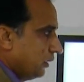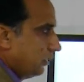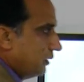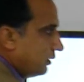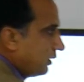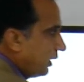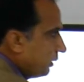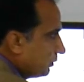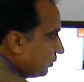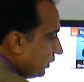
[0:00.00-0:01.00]

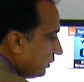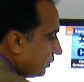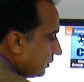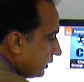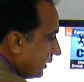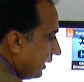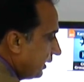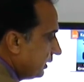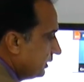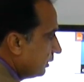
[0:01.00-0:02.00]
I am going
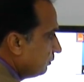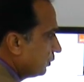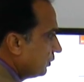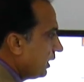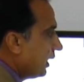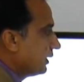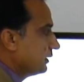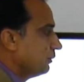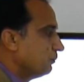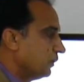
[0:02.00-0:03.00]
directly jump to the
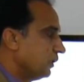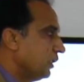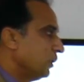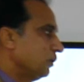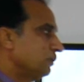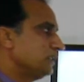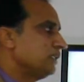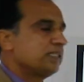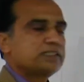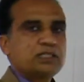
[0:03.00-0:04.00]
example. Now
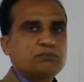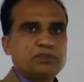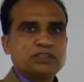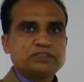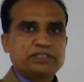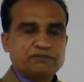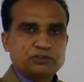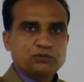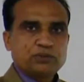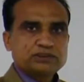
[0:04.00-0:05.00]
this example is
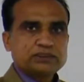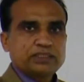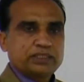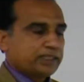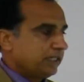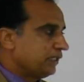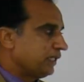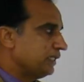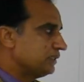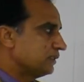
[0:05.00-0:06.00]
given to us. In
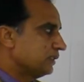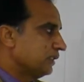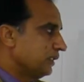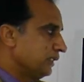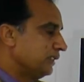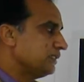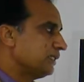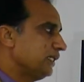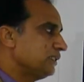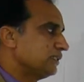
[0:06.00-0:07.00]
this
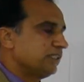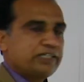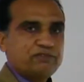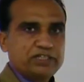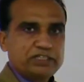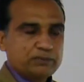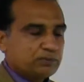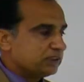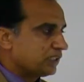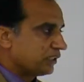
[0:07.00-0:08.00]
case, three
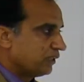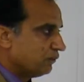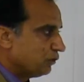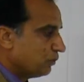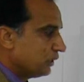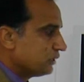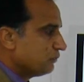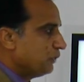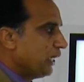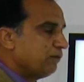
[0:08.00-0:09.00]
variables are given to us.
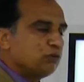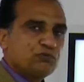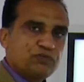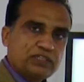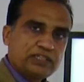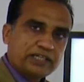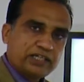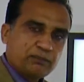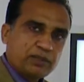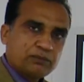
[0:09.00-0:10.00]
We have to fill the
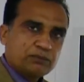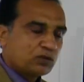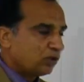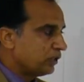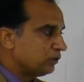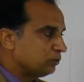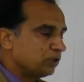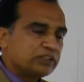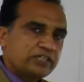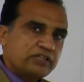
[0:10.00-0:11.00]
K-map according to
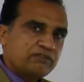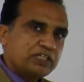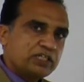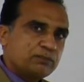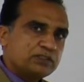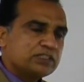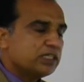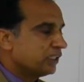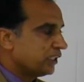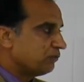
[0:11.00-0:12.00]
the three variables.
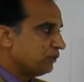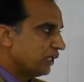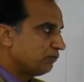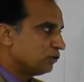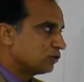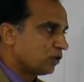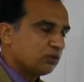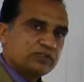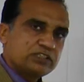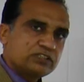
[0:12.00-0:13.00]
Then we have to
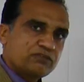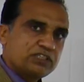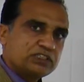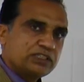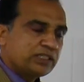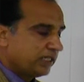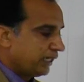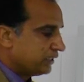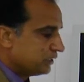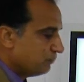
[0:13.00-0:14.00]
solve this equation
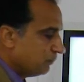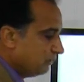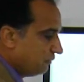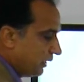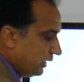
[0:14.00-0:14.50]
and simplify